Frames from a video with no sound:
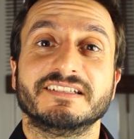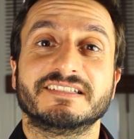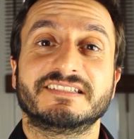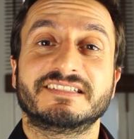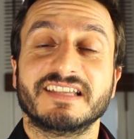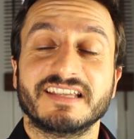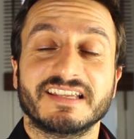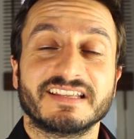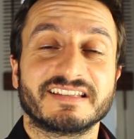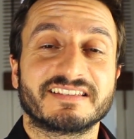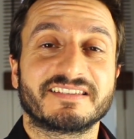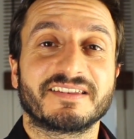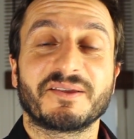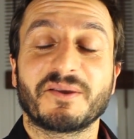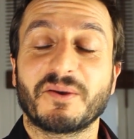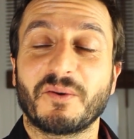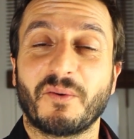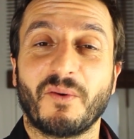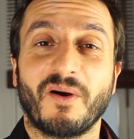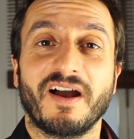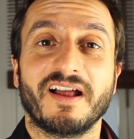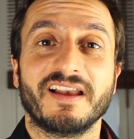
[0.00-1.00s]
Sit
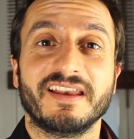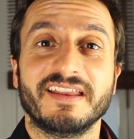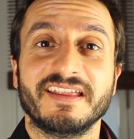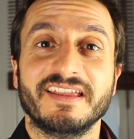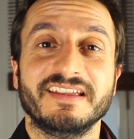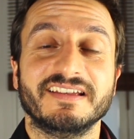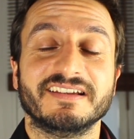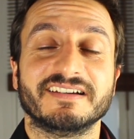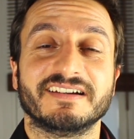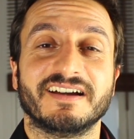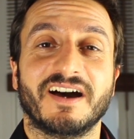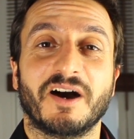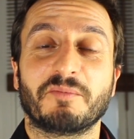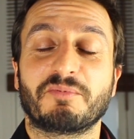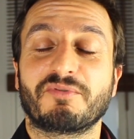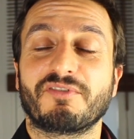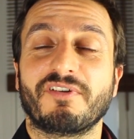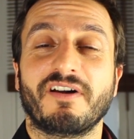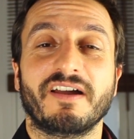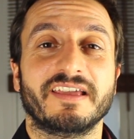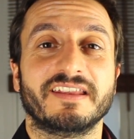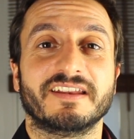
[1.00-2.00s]
quietly,
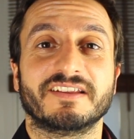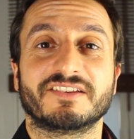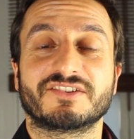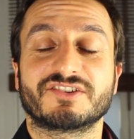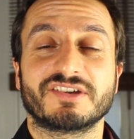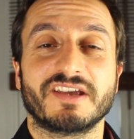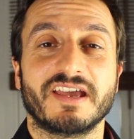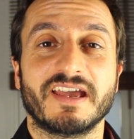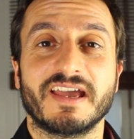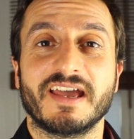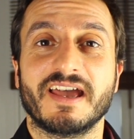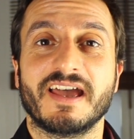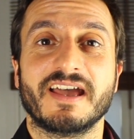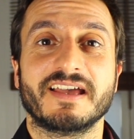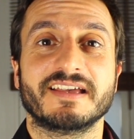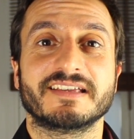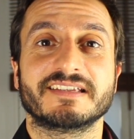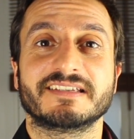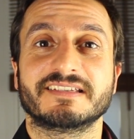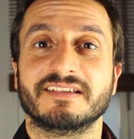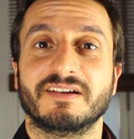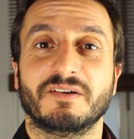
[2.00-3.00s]
upright in a
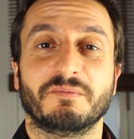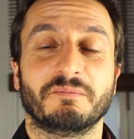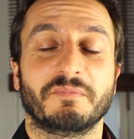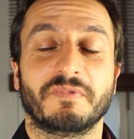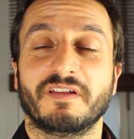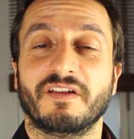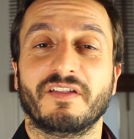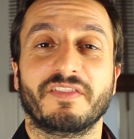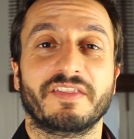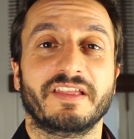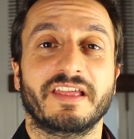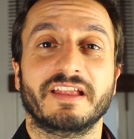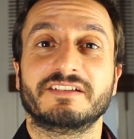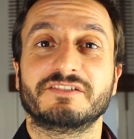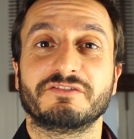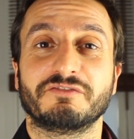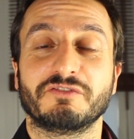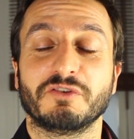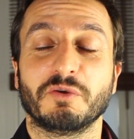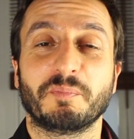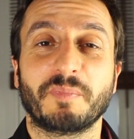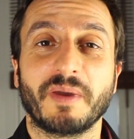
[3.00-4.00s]
chair, on, on the edge
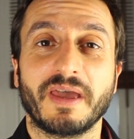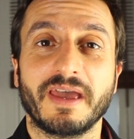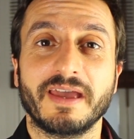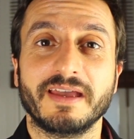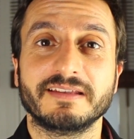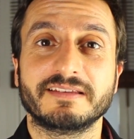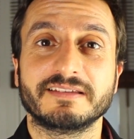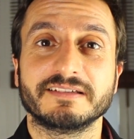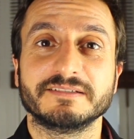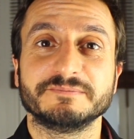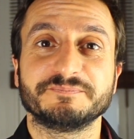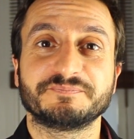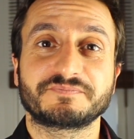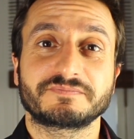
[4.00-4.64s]
of your bed,